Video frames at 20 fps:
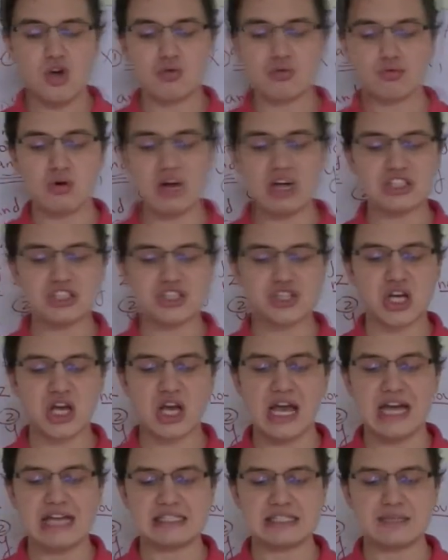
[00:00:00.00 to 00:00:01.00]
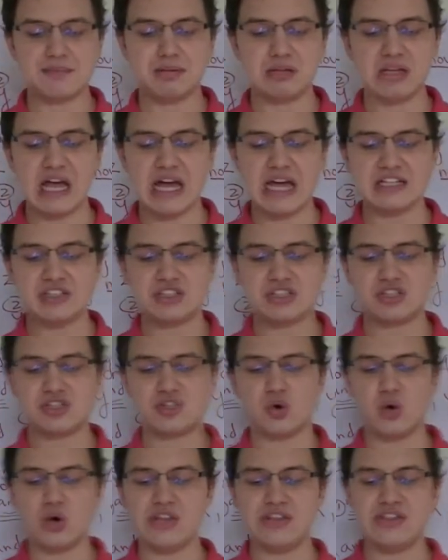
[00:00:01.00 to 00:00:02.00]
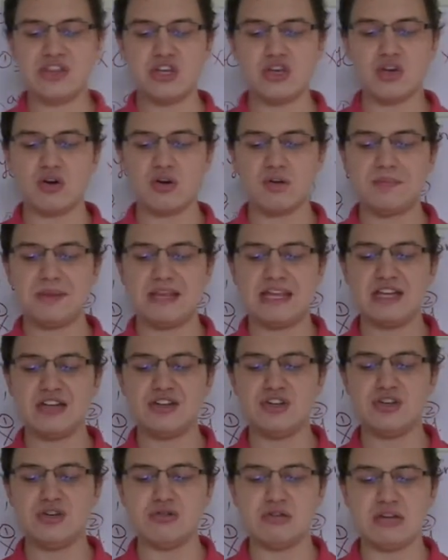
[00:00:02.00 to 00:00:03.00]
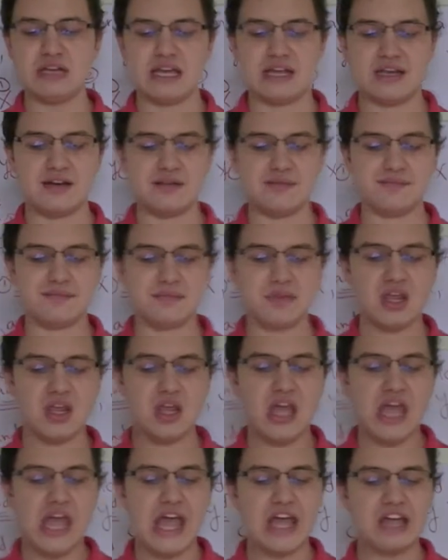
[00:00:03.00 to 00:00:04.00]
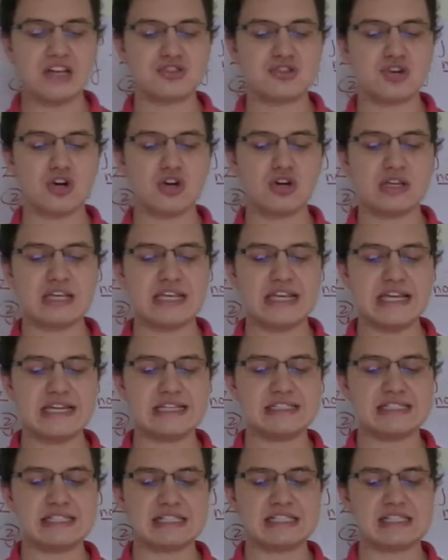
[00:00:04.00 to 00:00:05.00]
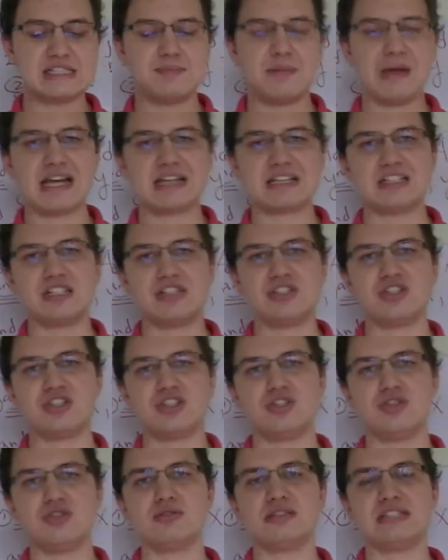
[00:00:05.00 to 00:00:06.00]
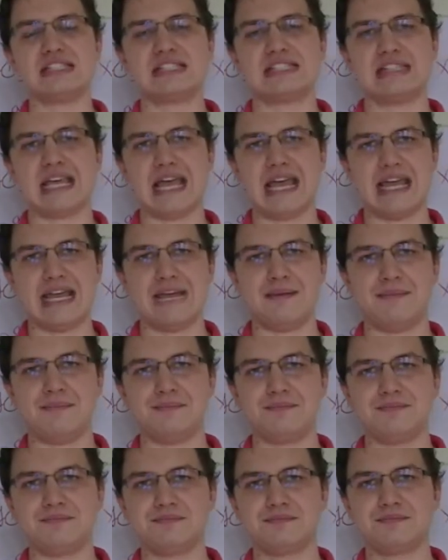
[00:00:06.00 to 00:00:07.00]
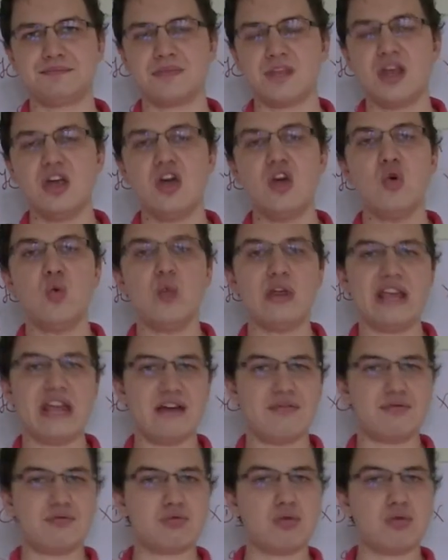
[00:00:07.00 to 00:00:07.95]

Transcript: Russia has applied to join the European Union, and Turkey is expected to do the same. We have